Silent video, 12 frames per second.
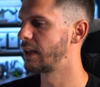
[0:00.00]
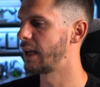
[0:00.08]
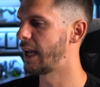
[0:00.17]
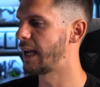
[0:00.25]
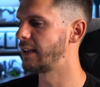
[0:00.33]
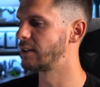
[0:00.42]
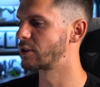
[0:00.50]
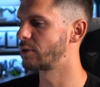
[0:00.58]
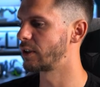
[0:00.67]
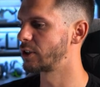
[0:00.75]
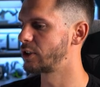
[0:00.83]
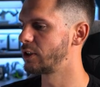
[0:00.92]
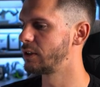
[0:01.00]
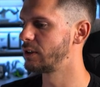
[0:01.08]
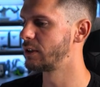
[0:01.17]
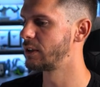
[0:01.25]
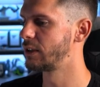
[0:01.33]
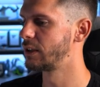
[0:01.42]
add
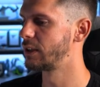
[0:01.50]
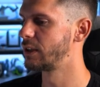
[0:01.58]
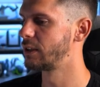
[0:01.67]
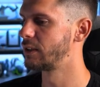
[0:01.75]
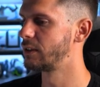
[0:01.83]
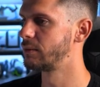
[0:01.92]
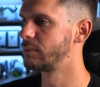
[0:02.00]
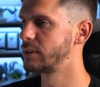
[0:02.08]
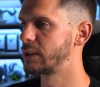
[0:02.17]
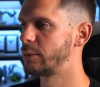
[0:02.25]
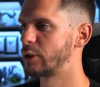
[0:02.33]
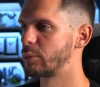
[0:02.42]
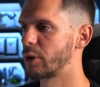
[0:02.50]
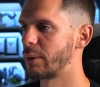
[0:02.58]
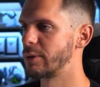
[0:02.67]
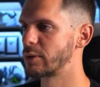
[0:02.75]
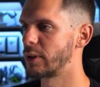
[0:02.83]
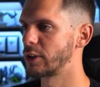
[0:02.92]
instruction, simulation program
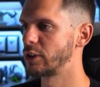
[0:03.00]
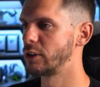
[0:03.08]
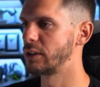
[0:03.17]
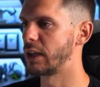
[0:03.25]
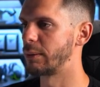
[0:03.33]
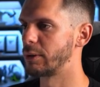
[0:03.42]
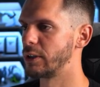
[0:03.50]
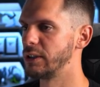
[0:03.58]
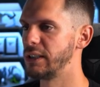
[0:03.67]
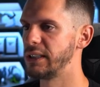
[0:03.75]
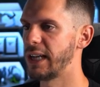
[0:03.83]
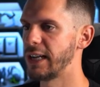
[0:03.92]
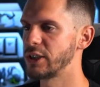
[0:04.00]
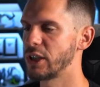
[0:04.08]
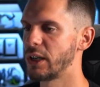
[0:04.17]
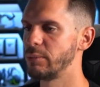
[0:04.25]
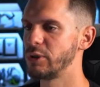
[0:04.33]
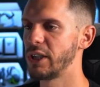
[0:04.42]
instruction. I'm going to detach
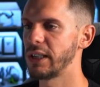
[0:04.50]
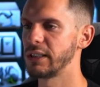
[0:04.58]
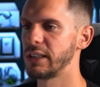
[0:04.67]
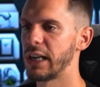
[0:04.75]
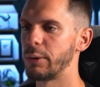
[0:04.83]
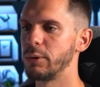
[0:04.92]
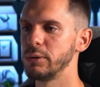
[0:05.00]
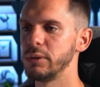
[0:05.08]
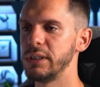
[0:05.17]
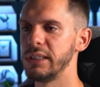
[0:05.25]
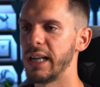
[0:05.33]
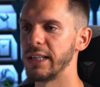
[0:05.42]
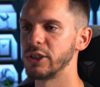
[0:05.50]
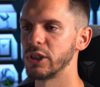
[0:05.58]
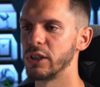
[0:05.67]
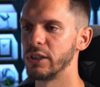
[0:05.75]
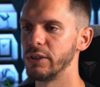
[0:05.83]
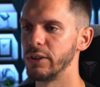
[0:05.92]
object, and I want to detach
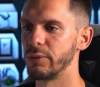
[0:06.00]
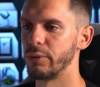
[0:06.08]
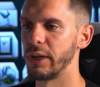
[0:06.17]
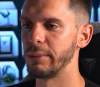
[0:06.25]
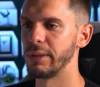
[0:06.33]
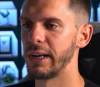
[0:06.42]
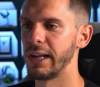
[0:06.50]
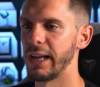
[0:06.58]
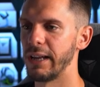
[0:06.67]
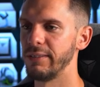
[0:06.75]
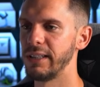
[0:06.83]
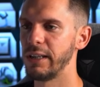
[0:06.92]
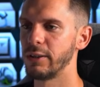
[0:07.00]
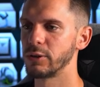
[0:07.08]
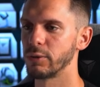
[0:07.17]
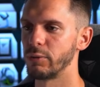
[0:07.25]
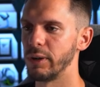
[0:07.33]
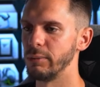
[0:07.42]
on the frame that I have here. So
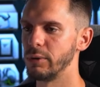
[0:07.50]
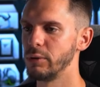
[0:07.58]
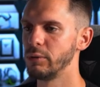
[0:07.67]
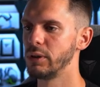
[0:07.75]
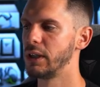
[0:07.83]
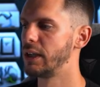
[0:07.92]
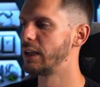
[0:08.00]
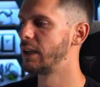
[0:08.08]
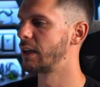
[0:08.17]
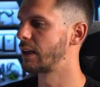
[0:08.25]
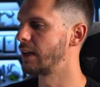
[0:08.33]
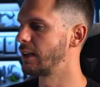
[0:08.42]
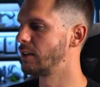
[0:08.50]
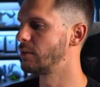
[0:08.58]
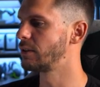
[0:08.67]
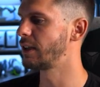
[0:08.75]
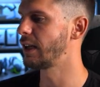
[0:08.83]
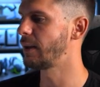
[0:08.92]
frame 2, click
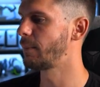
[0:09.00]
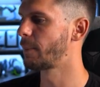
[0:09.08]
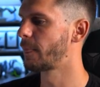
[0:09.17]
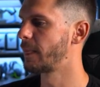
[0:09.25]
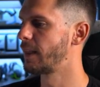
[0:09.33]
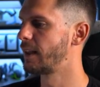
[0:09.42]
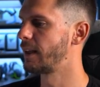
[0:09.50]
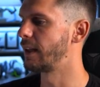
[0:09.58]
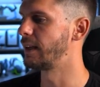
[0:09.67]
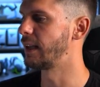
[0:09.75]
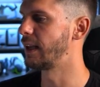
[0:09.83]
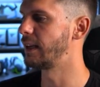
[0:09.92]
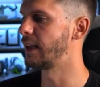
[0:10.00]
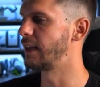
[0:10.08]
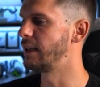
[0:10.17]
OK. And then I